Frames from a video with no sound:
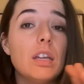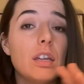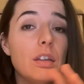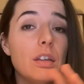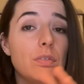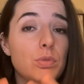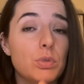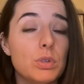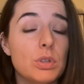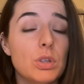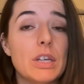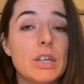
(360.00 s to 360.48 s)
if
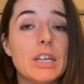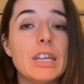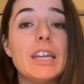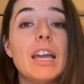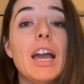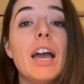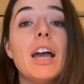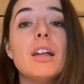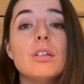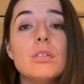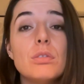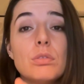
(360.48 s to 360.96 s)
we're looking
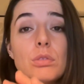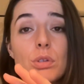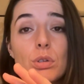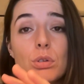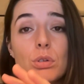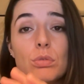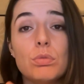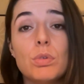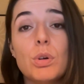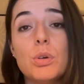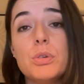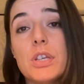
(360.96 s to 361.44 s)
at the
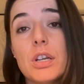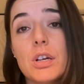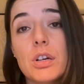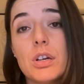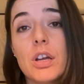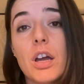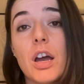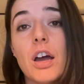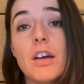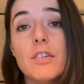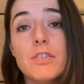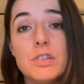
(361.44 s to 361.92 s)
rotator
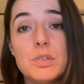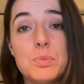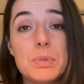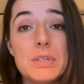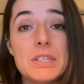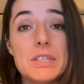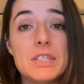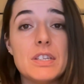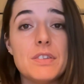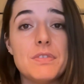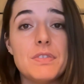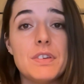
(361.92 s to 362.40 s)
cuff
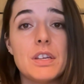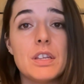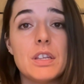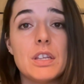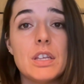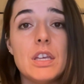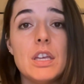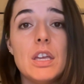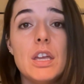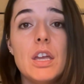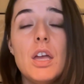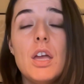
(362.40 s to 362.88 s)

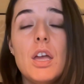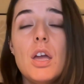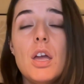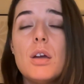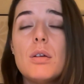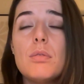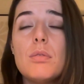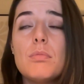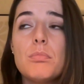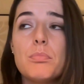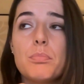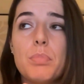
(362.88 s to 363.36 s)
specifically,
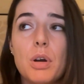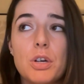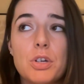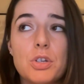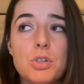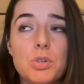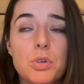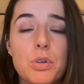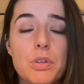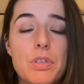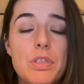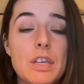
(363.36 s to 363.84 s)

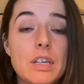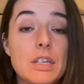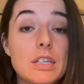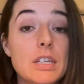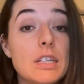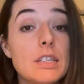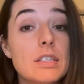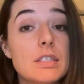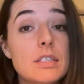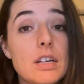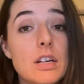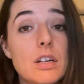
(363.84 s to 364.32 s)
partial
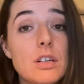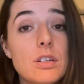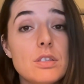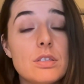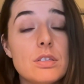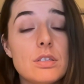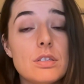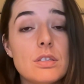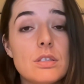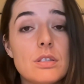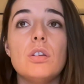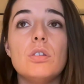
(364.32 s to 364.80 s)
thickness tears.